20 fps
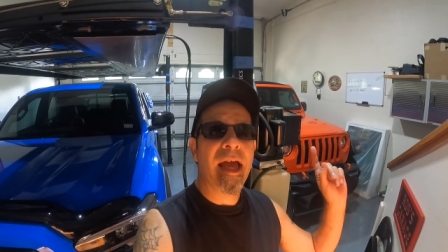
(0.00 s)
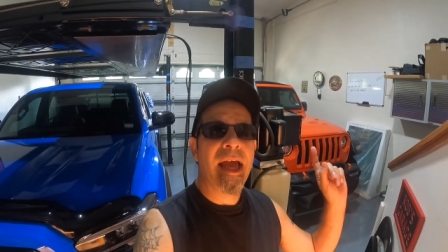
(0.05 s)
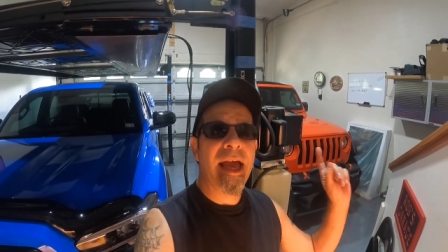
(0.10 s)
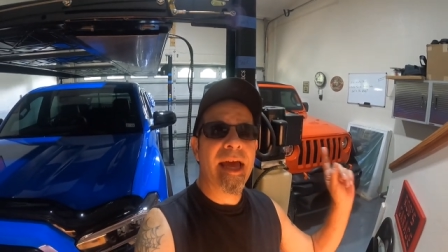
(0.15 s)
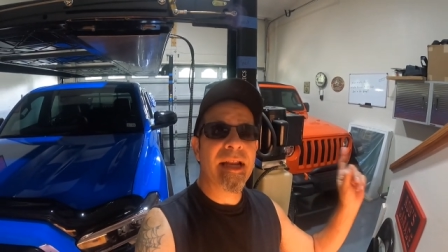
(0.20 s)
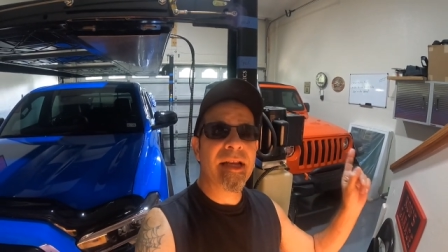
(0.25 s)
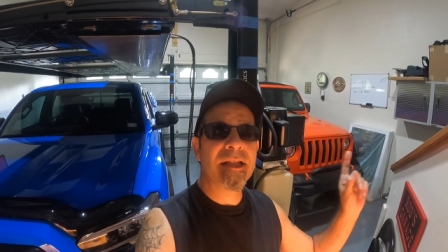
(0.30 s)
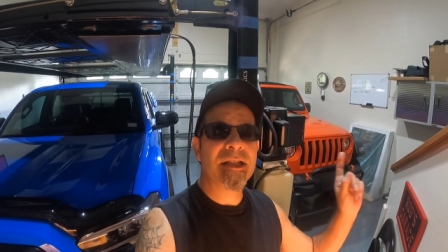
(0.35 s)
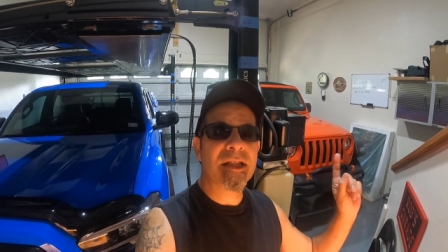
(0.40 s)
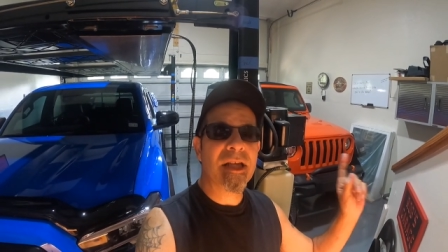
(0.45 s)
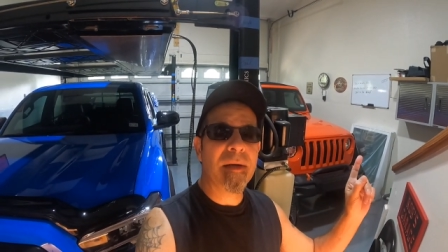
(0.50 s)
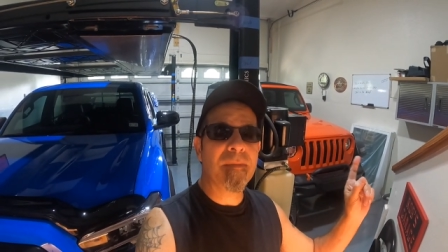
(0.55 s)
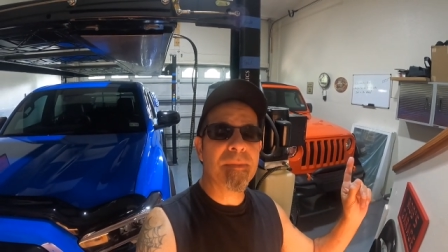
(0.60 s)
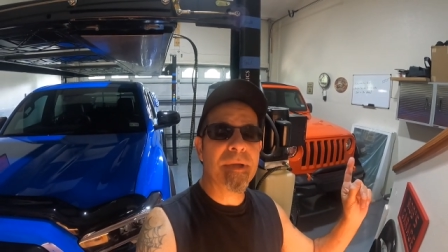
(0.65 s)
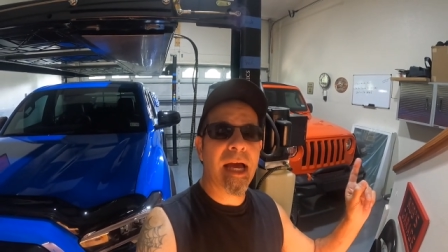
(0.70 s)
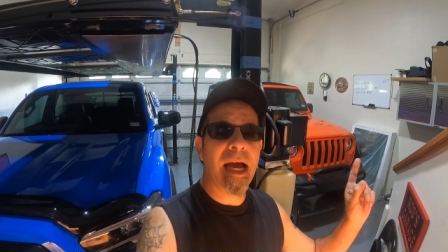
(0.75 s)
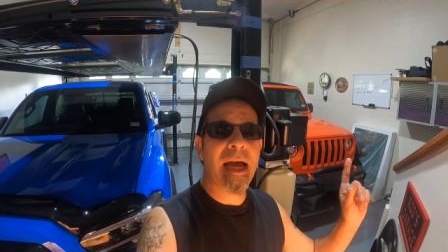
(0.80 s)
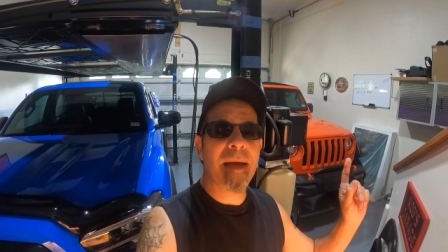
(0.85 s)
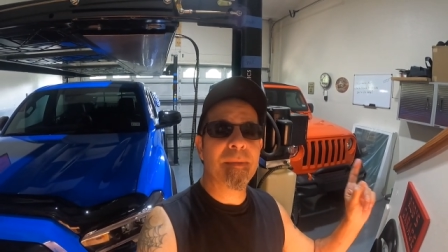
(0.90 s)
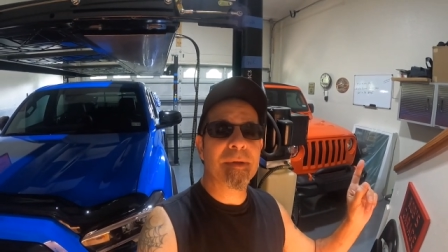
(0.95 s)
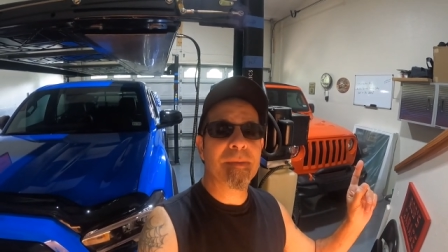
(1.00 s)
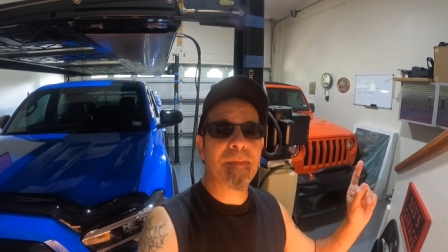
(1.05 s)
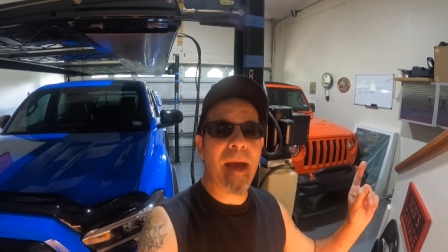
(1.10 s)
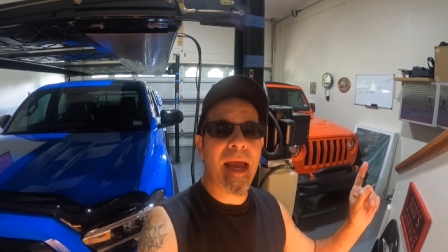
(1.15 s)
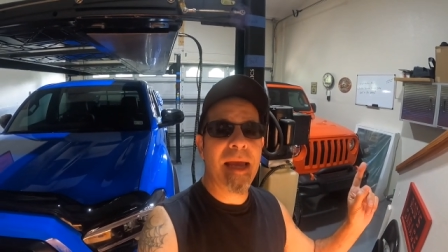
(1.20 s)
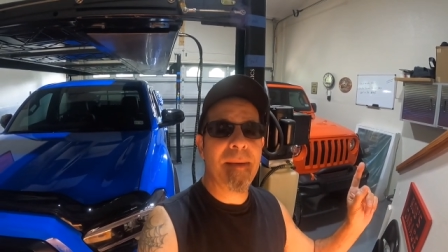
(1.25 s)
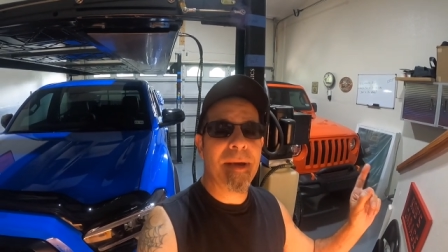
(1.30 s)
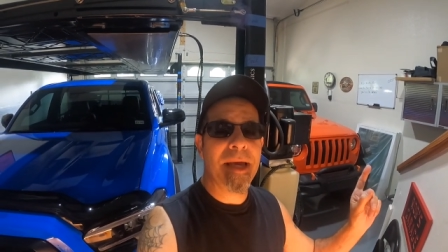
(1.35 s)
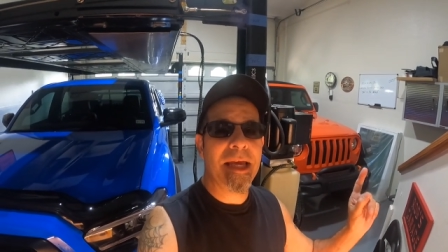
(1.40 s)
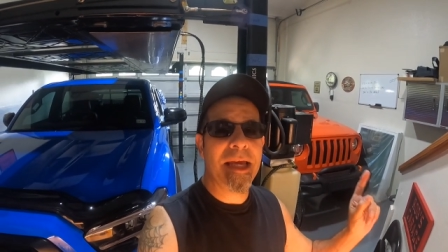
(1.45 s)
and sometimes
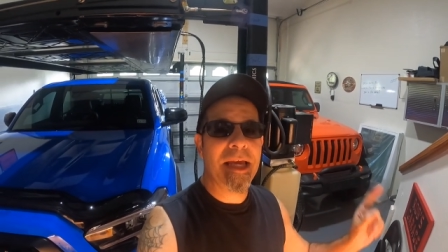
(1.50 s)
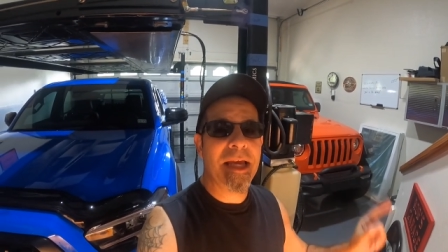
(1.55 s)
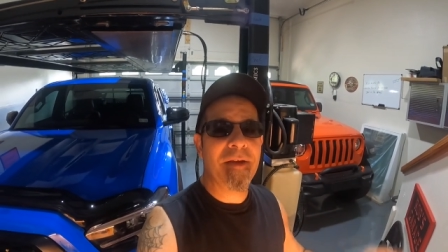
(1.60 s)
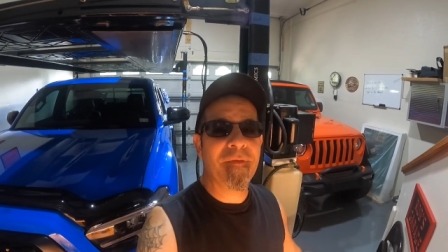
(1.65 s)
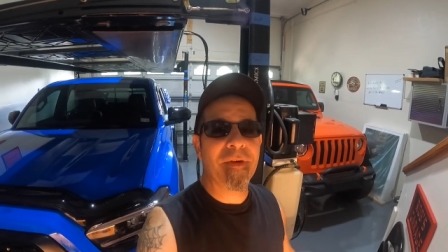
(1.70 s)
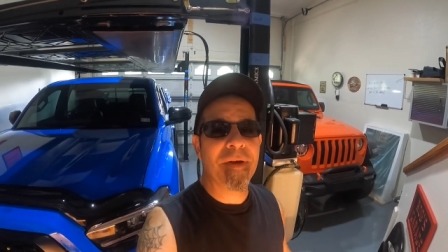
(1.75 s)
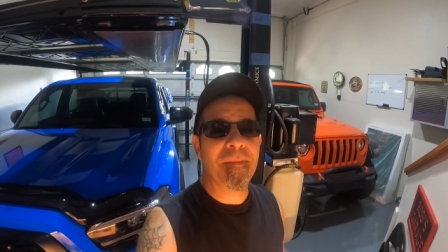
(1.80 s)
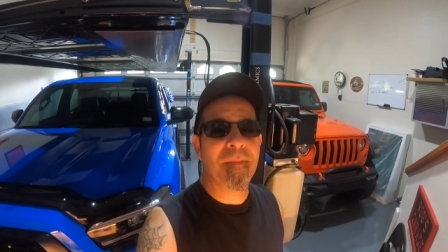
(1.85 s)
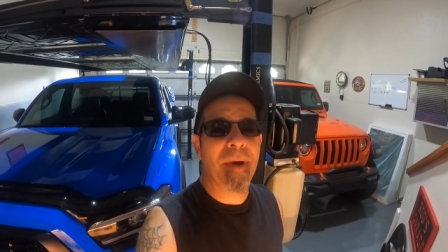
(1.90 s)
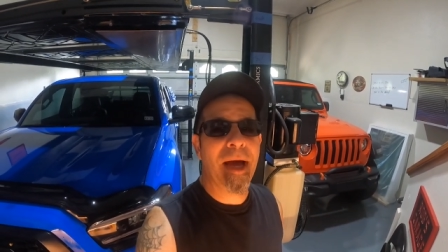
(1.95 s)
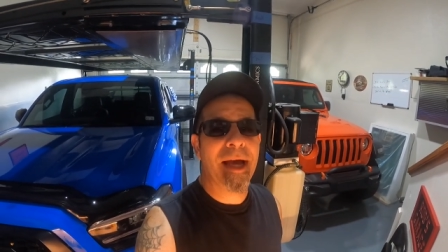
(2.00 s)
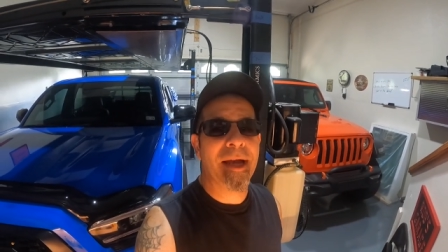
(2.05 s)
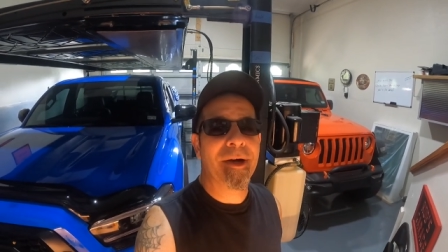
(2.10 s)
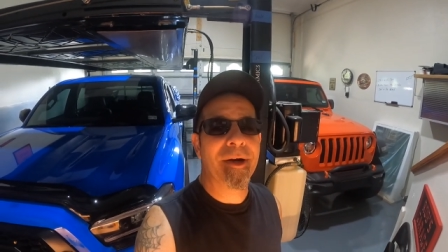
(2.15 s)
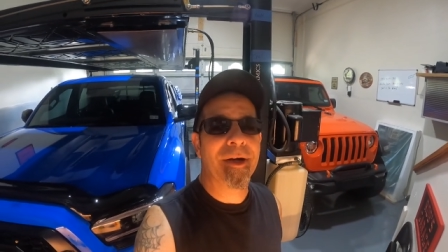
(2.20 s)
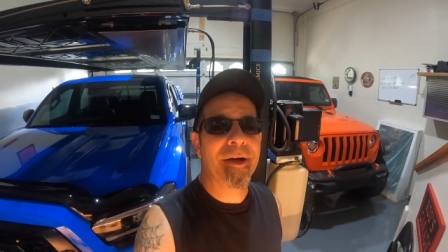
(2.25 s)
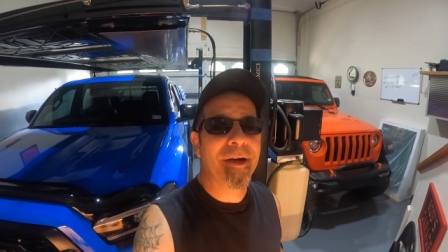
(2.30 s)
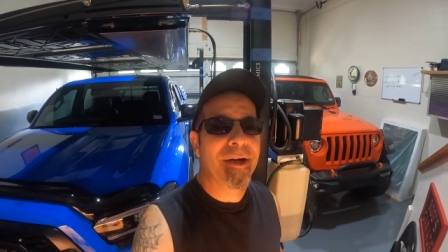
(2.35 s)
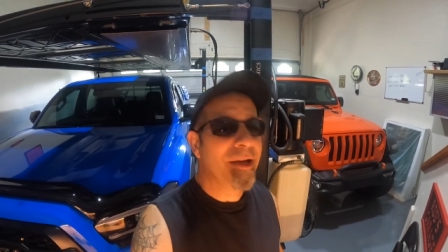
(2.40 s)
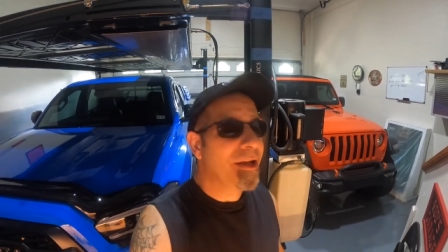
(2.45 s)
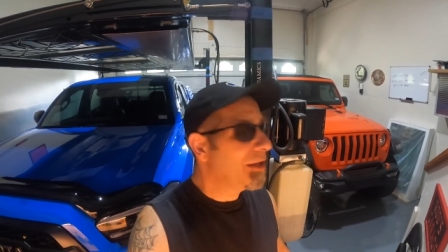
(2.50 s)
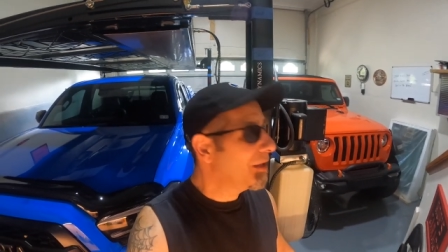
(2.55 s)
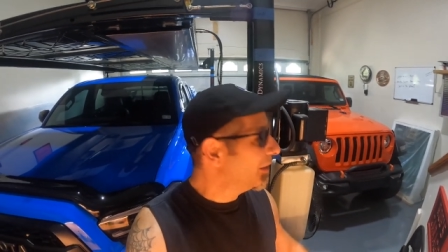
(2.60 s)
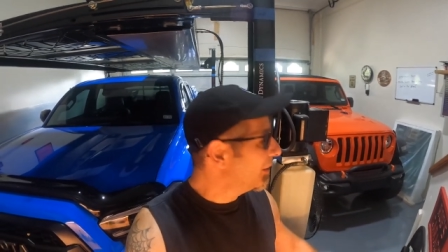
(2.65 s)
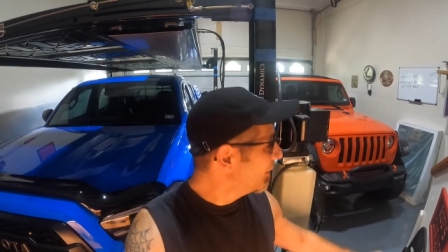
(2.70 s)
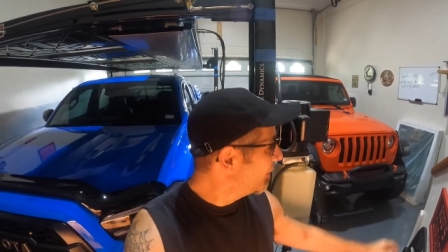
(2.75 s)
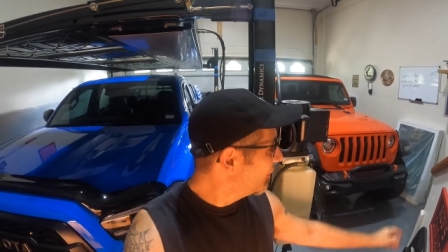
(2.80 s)
maybe even better